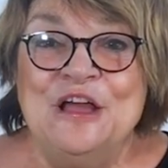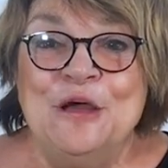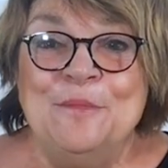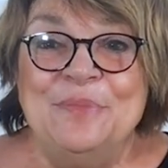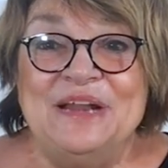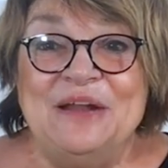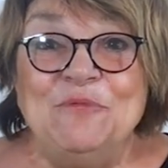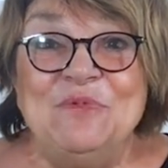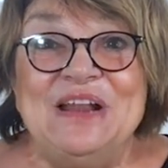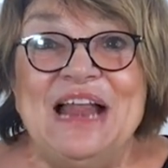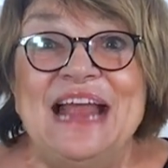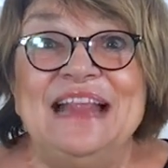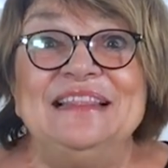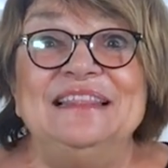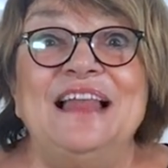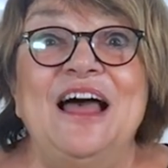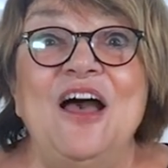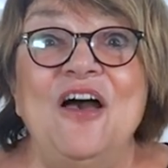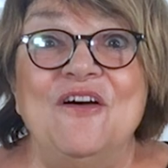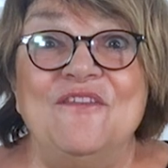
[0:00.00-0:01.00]
But what I
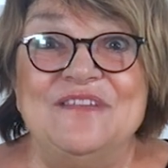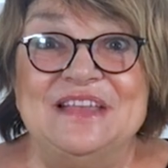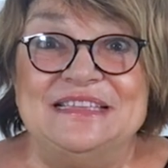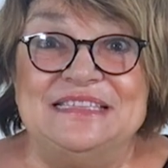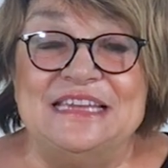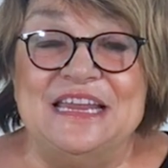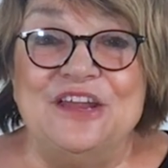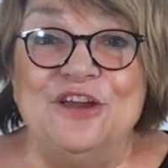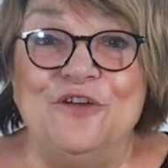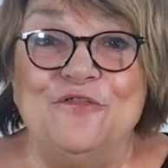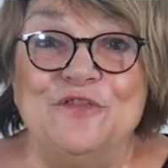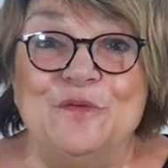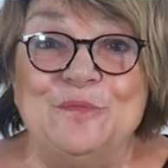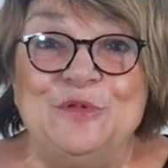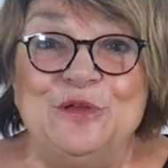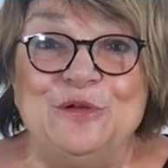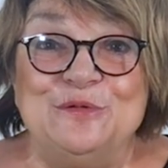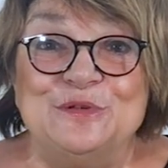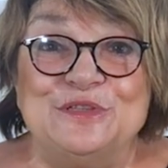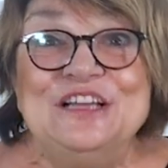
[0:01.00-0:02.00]
love is to hear from
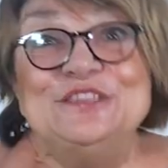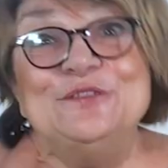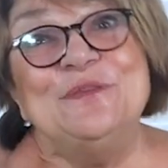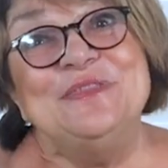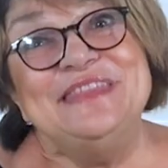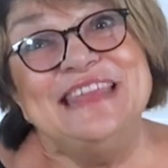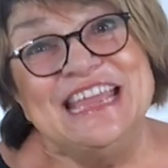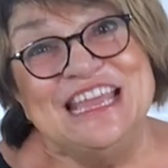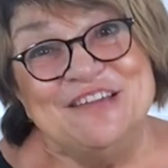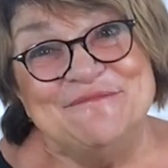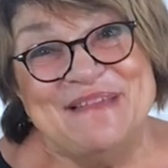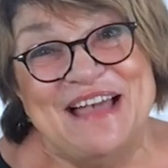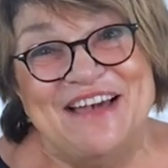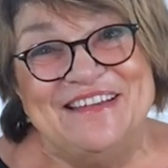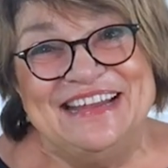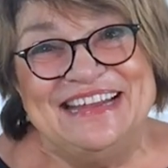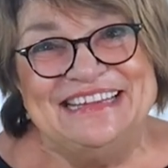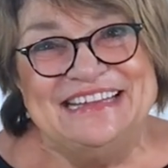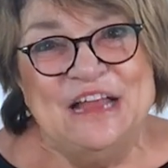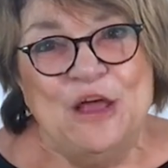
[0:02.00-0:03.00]
you. So think about
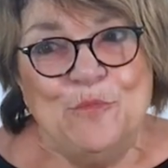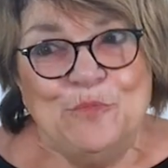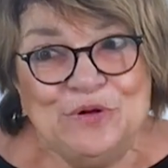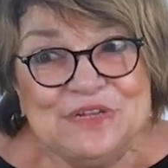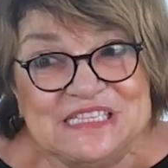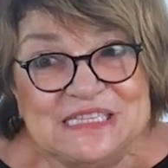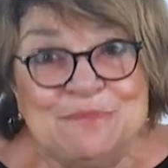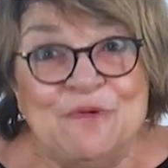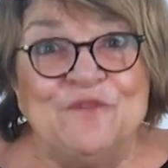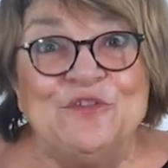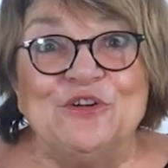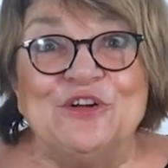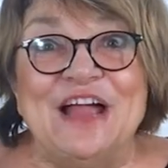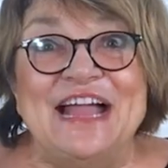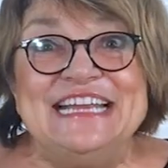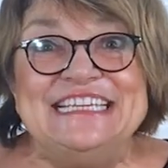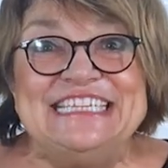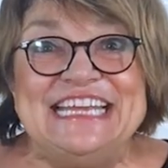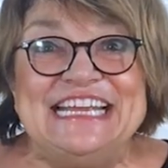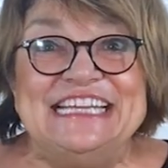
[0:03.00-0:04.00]
it. Put some of your
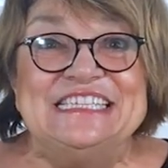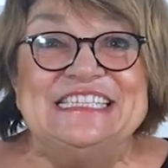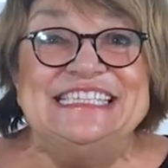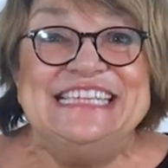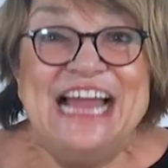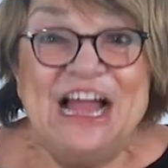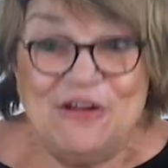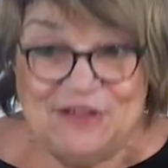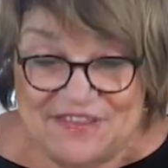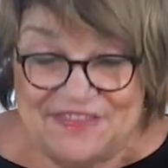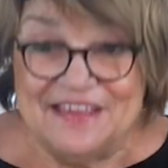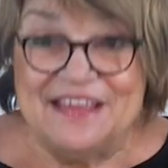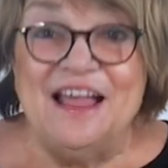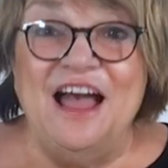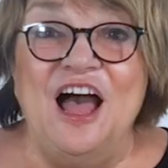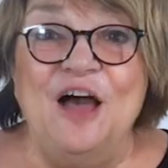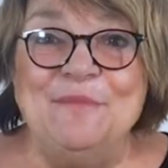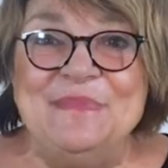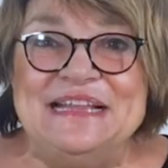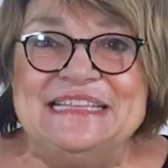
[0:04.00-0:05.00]
ideas down in the
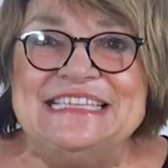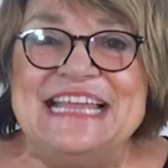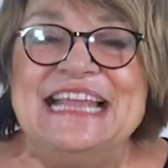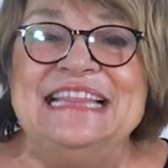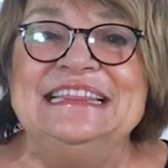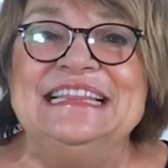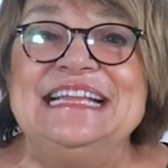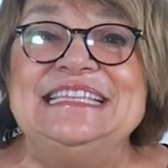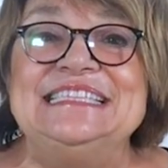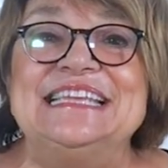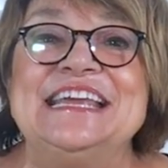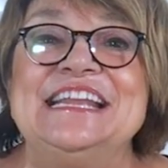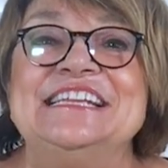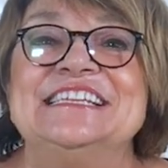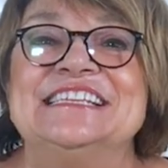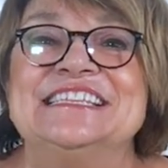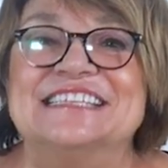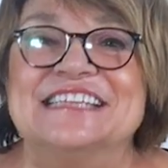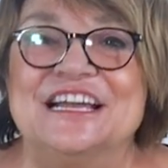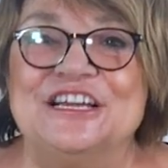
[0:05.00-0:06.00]
comments and let's get a
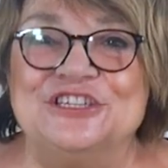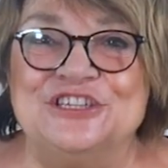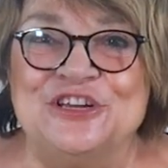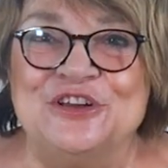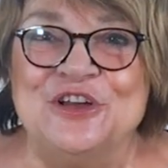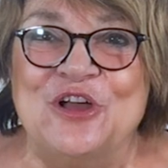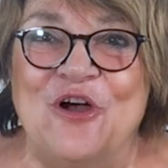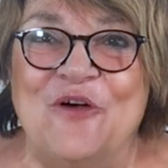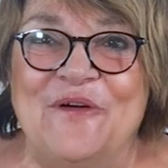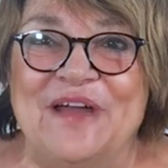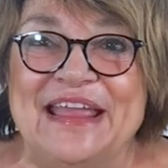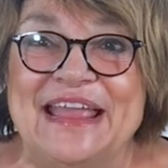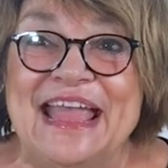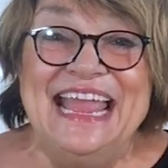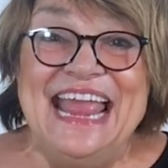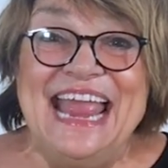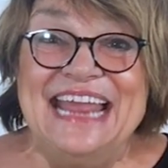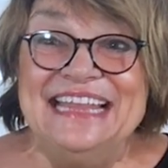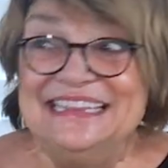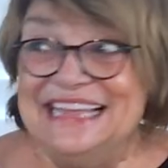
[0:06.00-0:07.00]
discussion going.
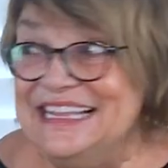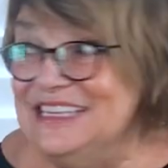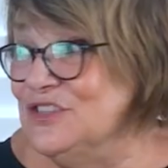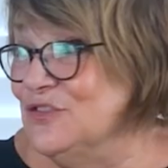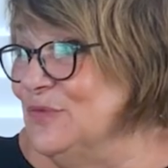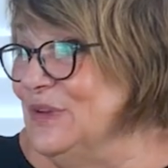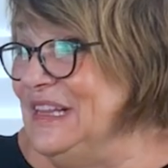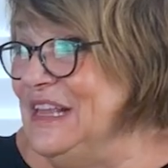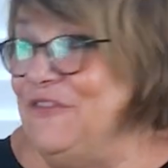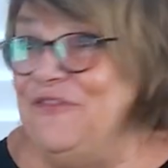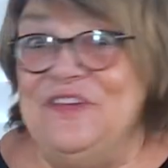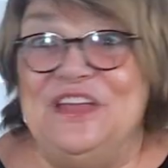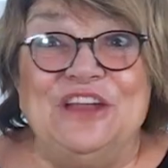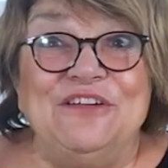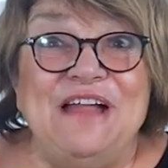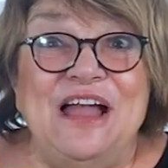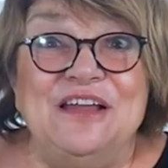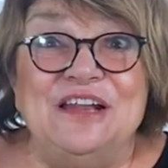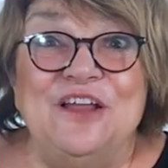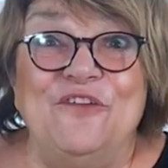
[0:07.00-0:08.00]
And let's really figure
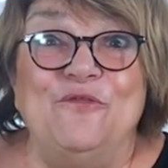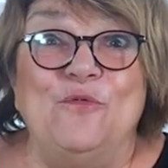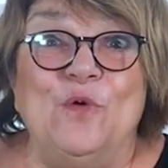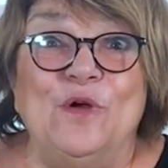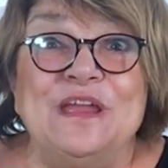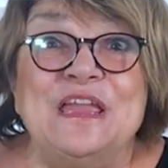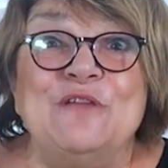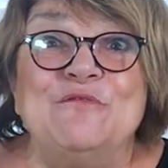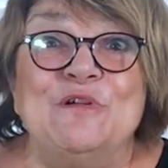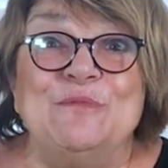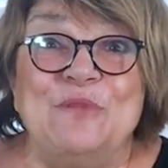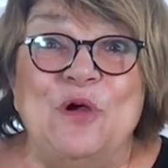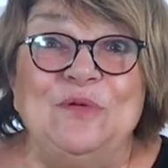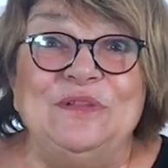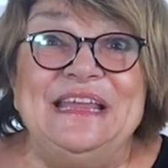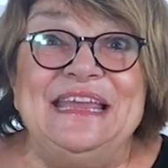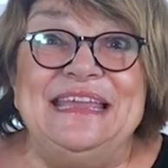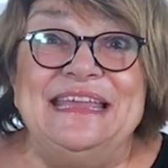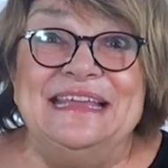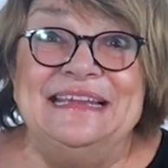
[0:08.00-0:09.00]
out if working
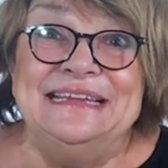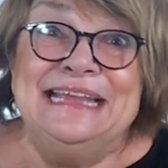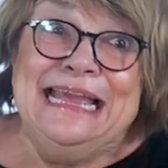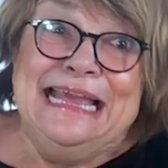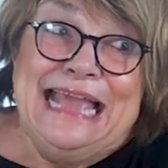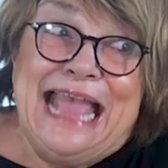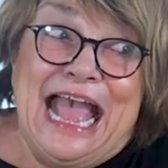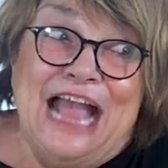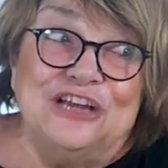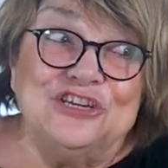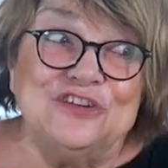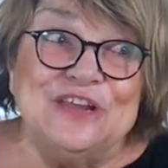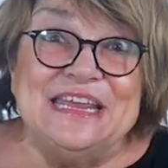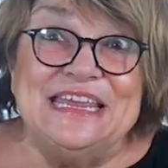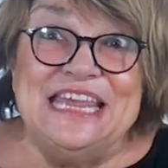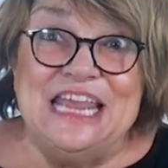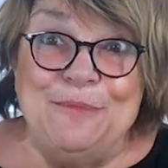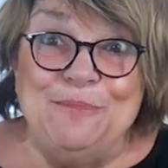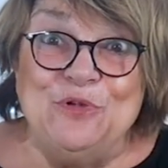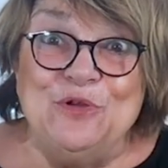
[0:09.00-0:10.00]
remotely can actually
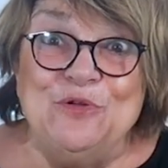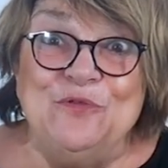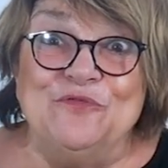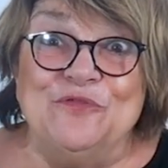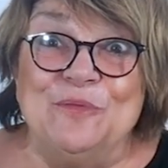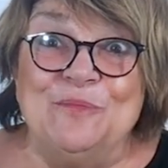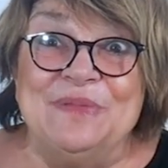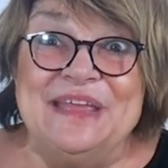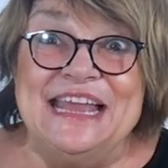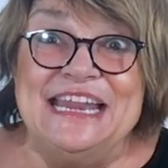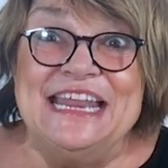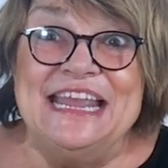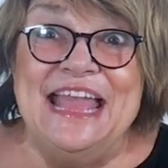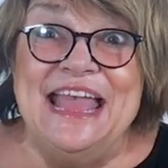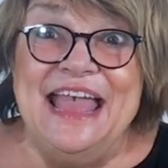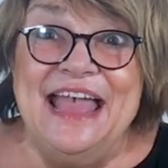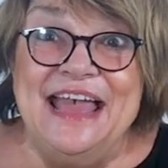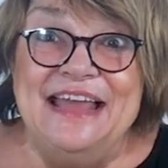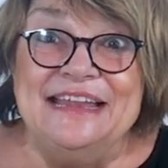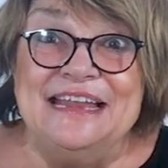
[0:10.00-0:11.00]
keep you from getting
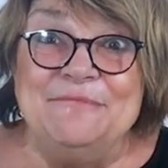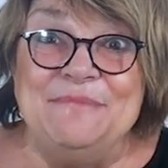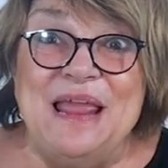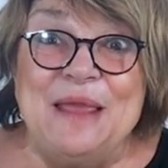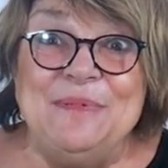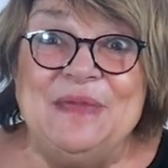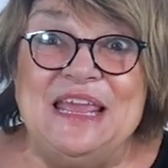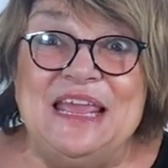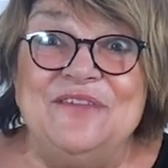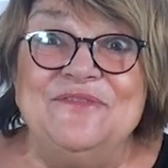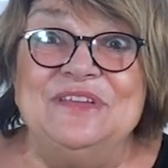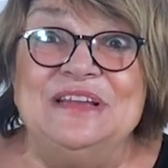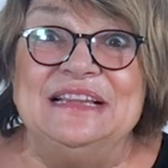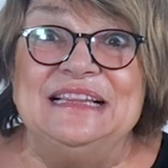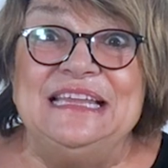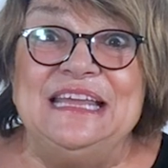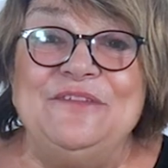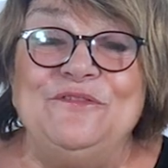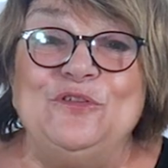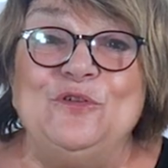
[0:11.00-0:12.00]
ahead and maybe even
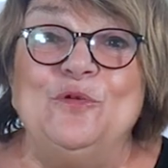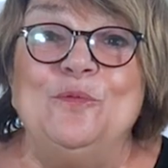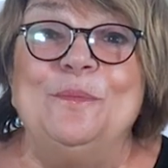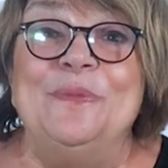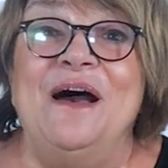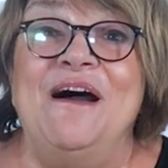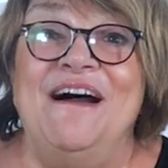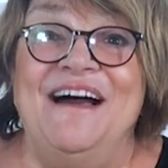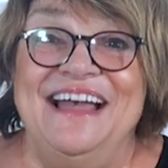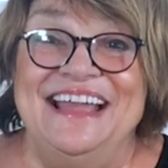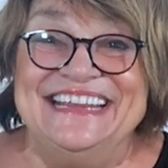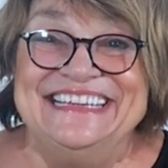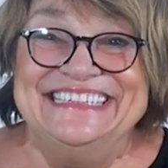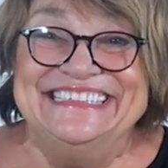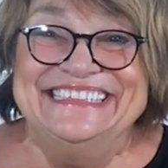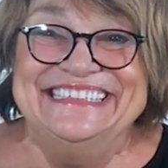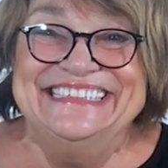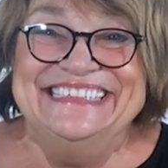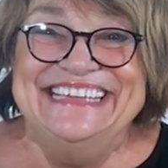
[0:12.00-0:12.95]
leave you behind.